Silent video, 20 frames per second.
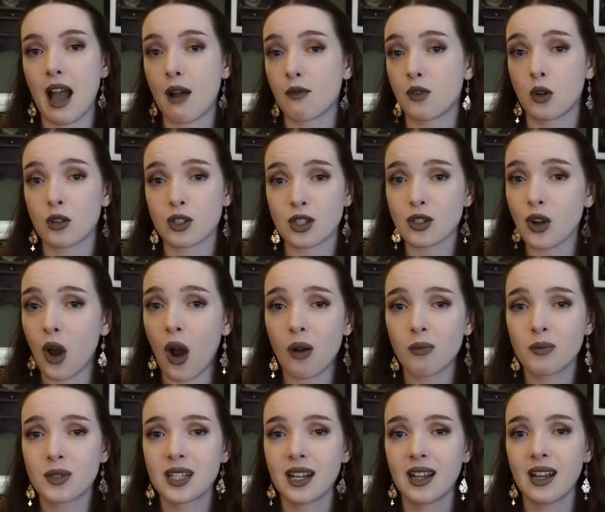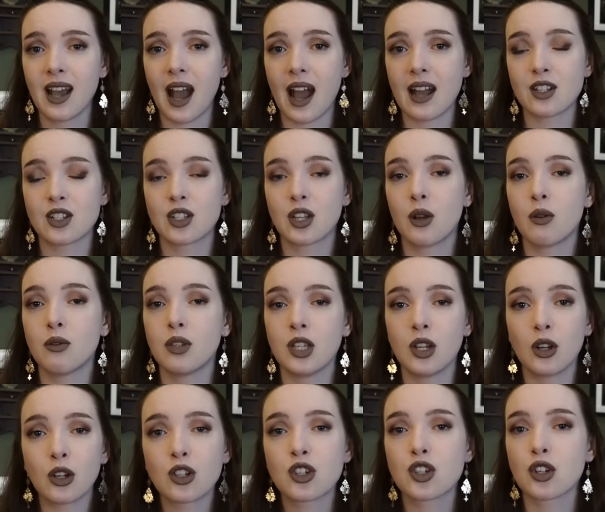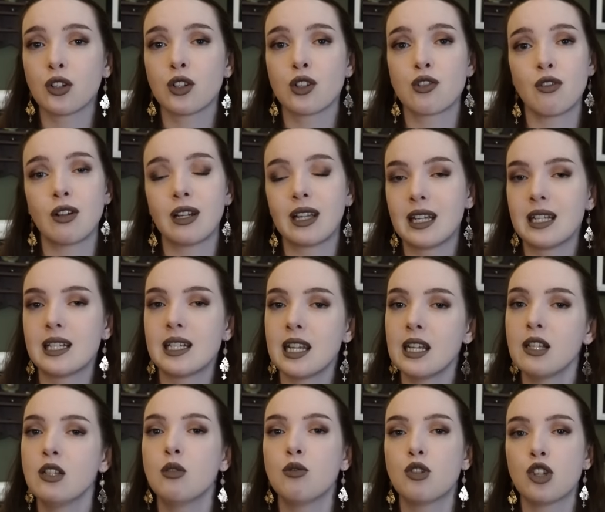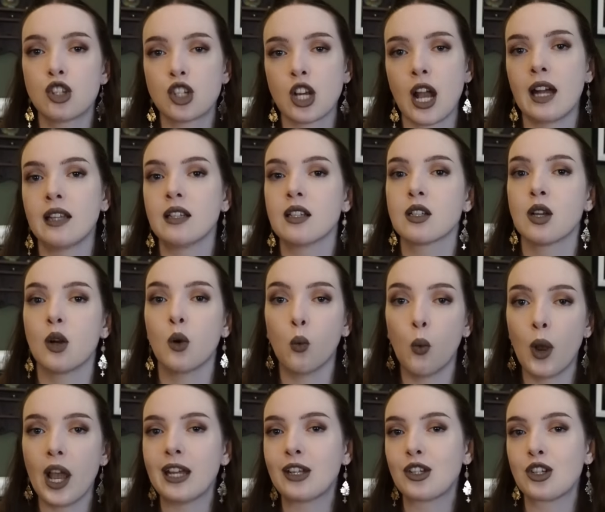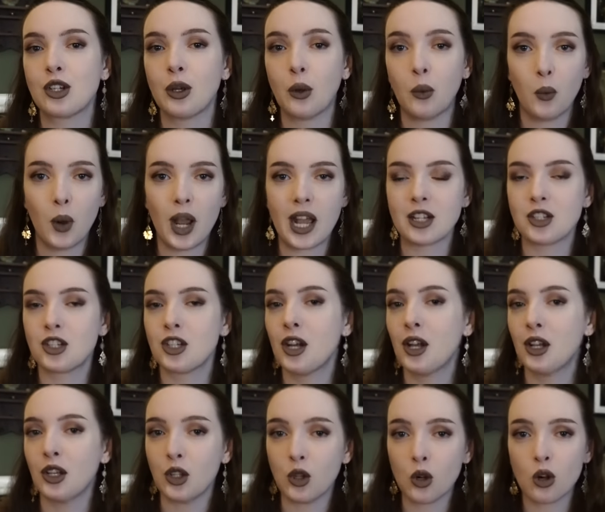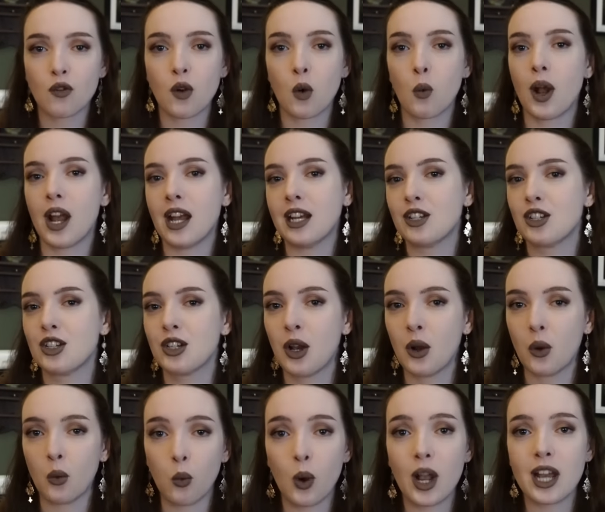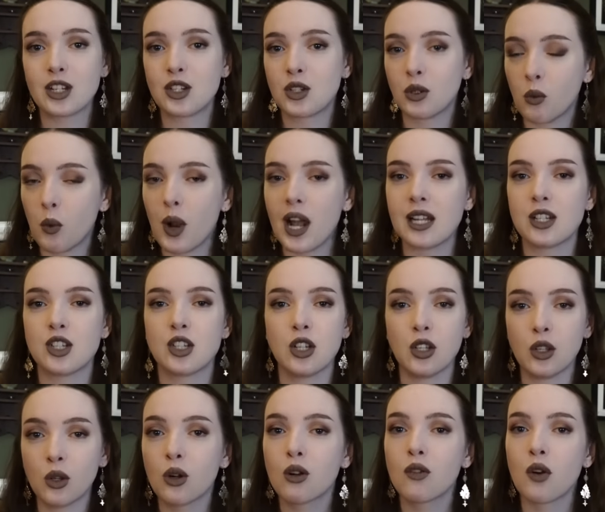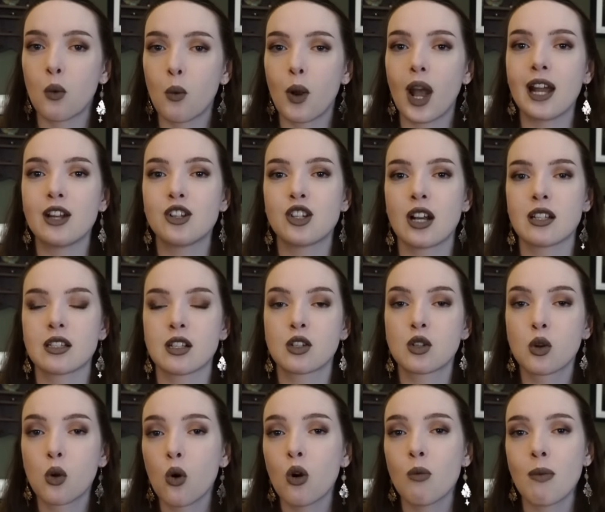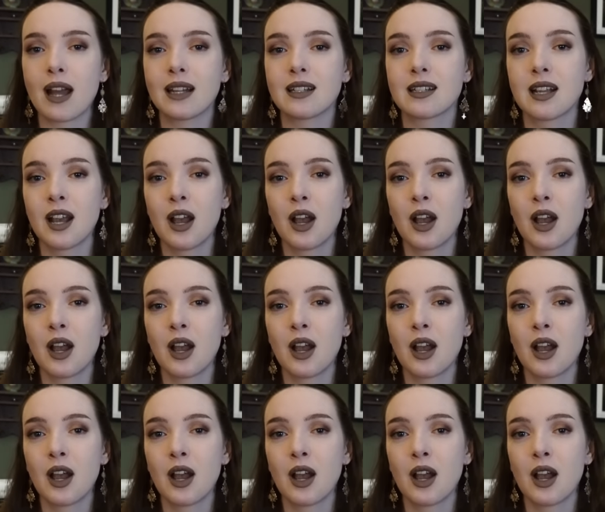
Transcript: have not stopped, and so the young children continue to chant, "Witch, witch, you're a witch, witch, witch, you're a witch," as a torment